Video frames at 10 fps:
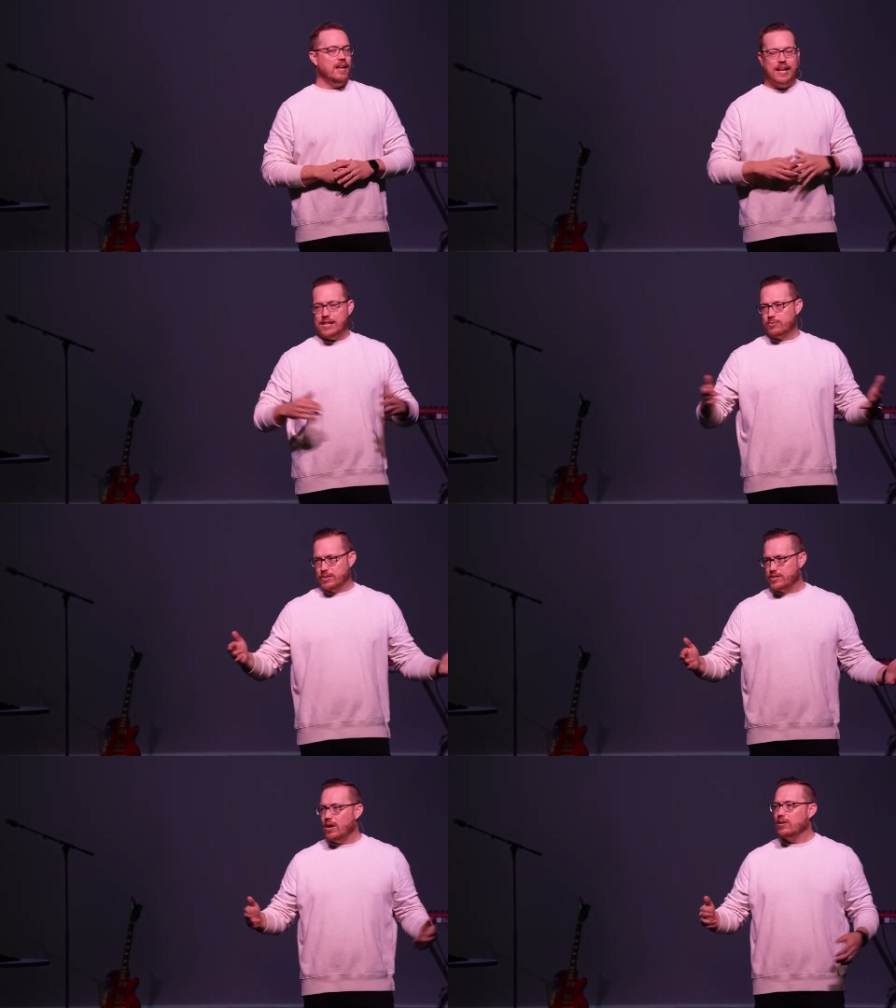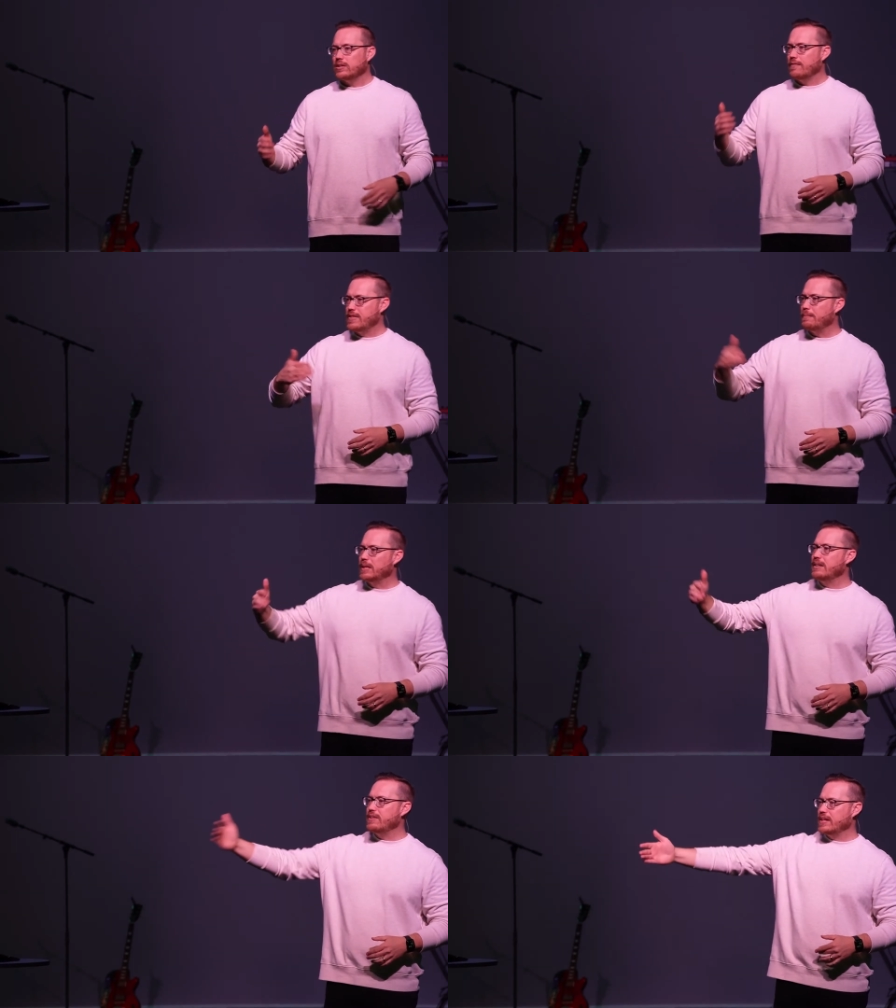And as a result of them
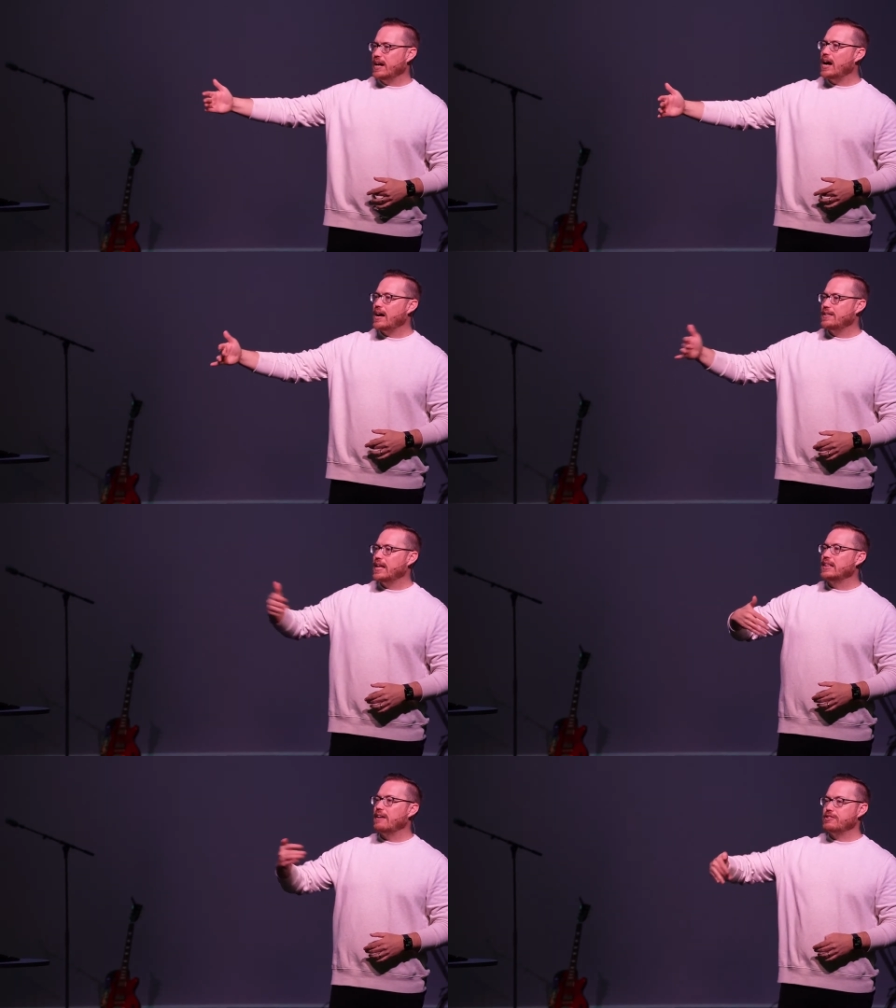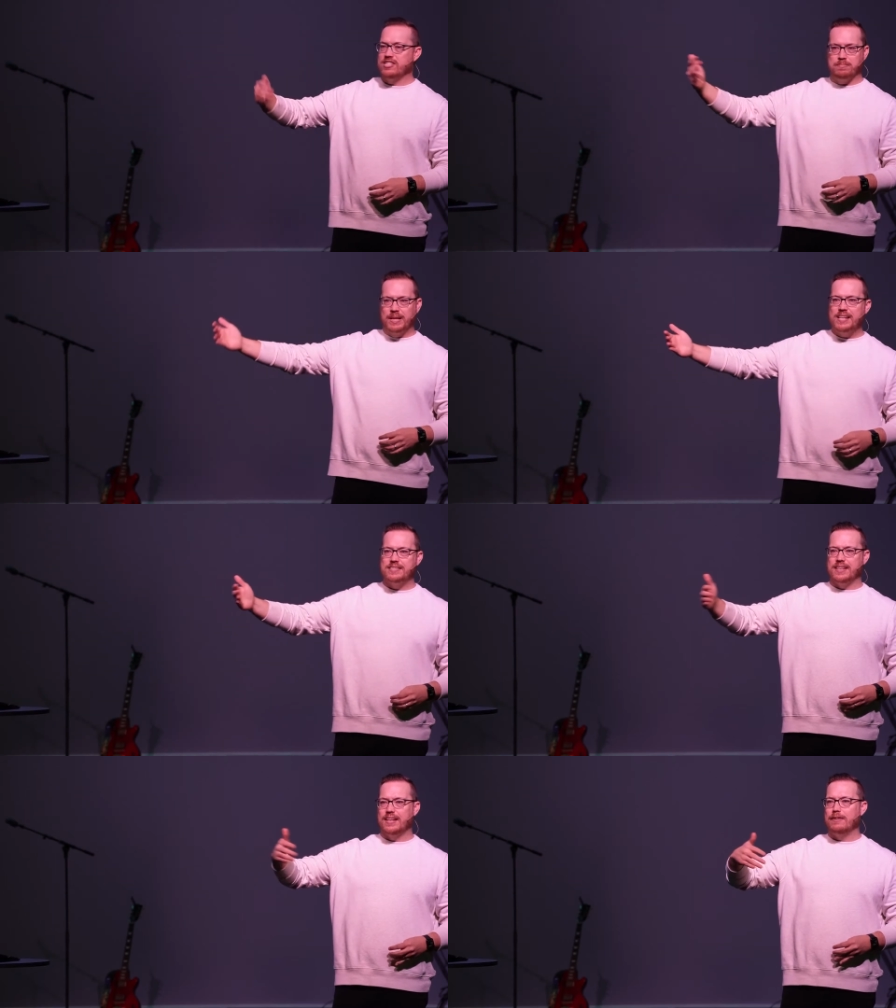leaving God, they left his
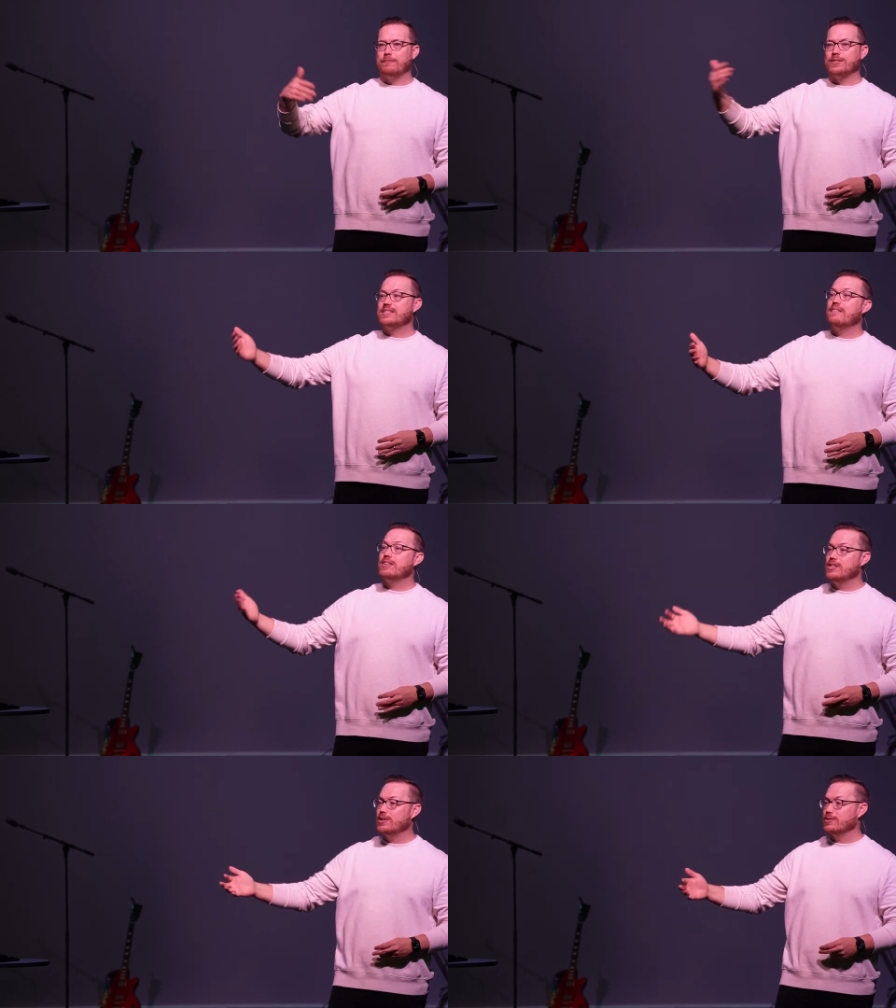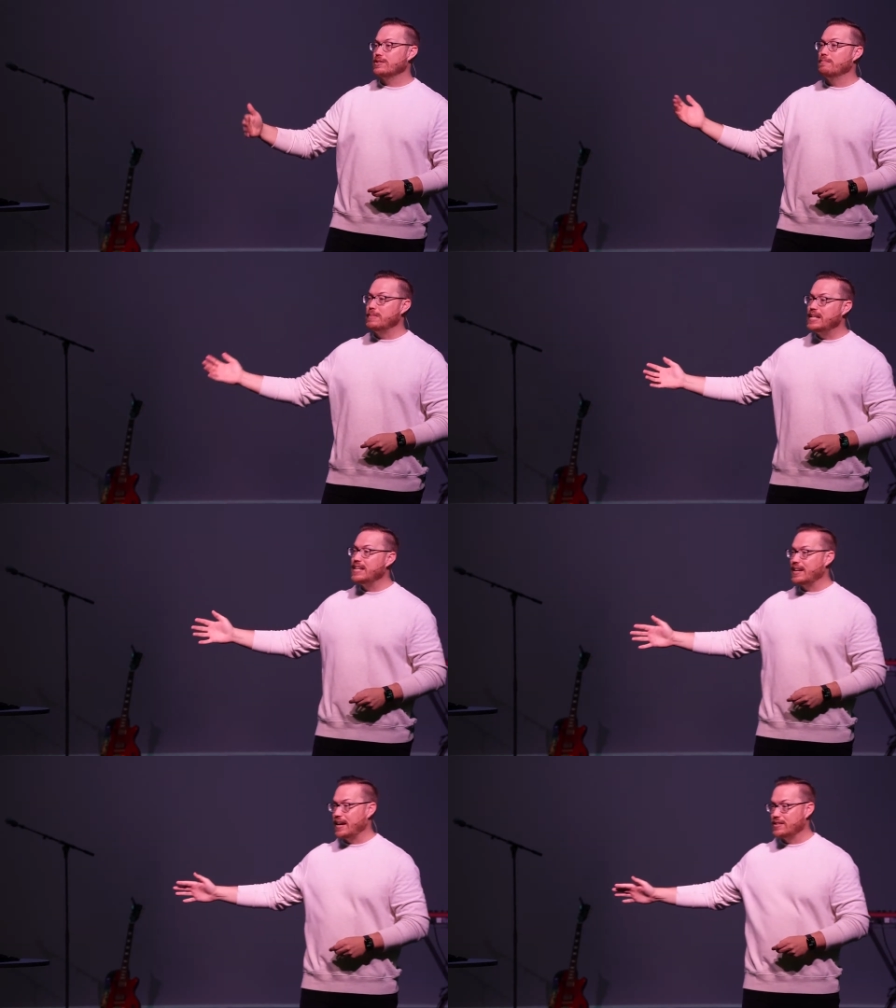blessing, and for seven years, the
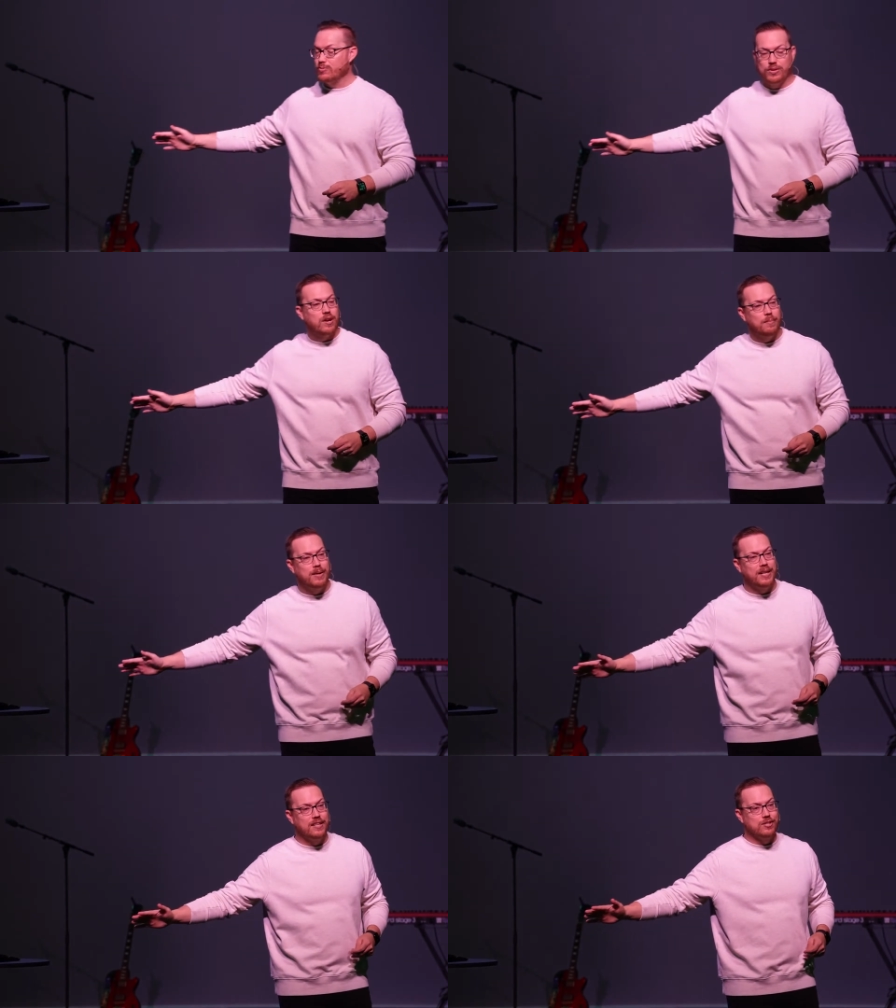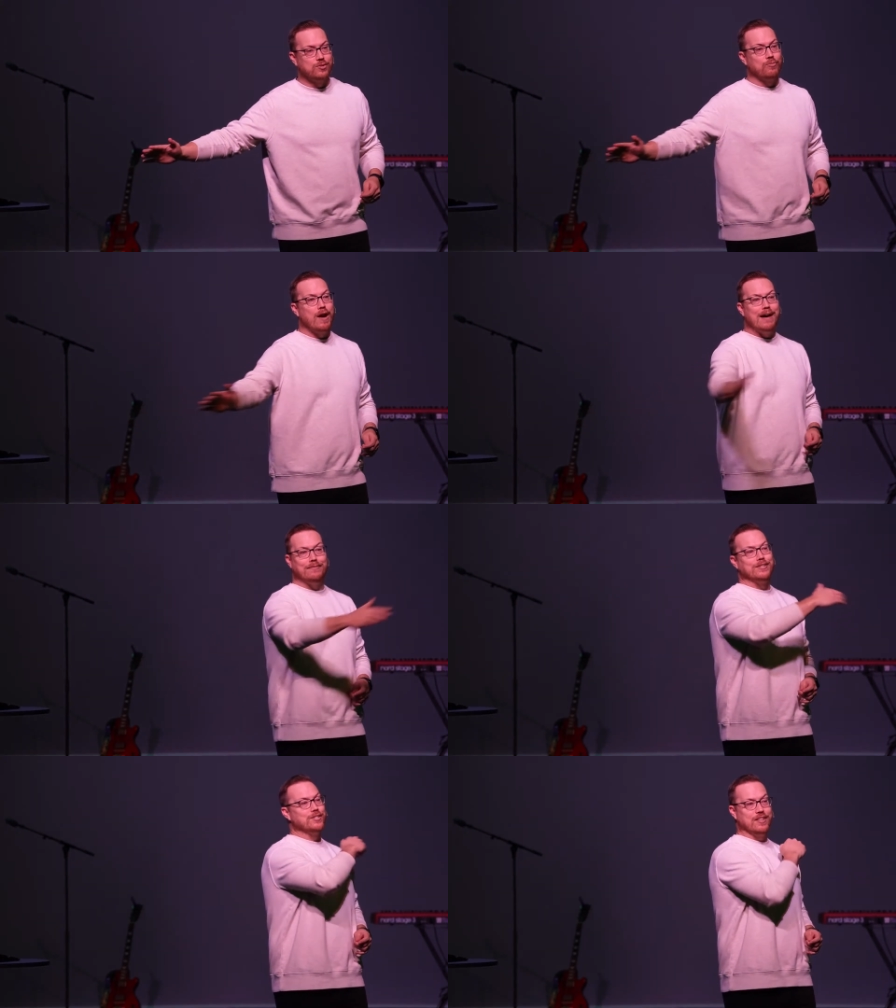Midianites would come in and just
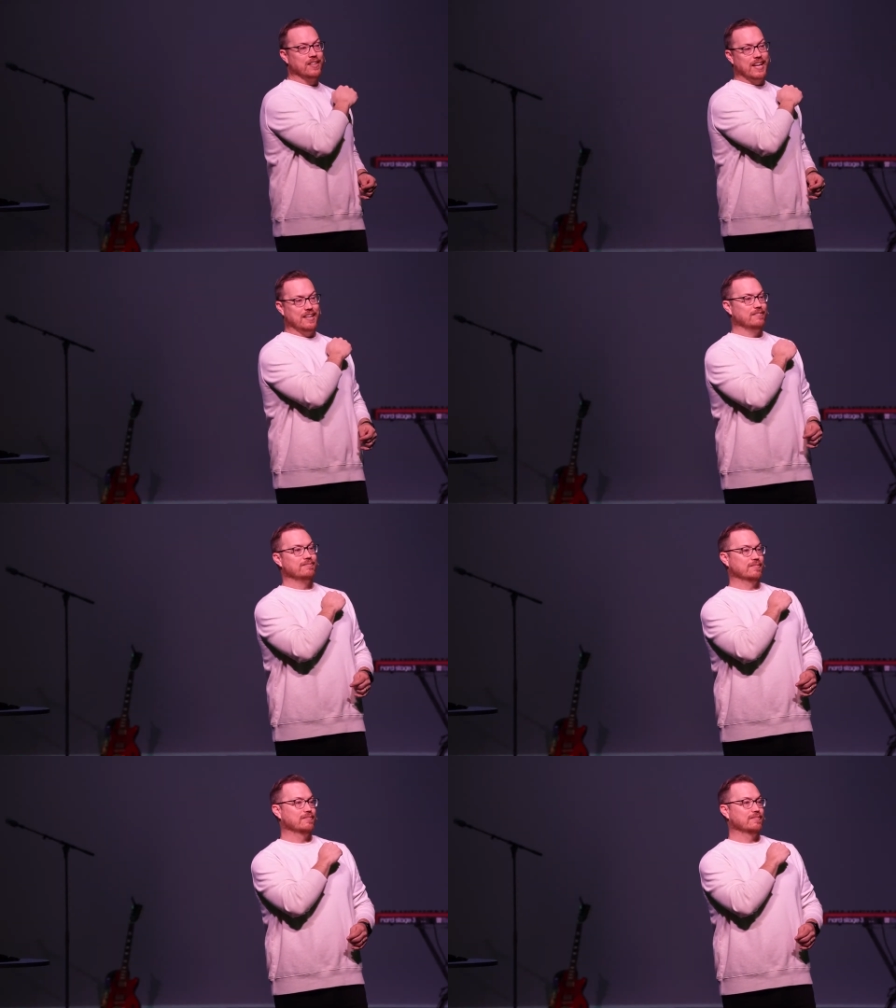ravage the land.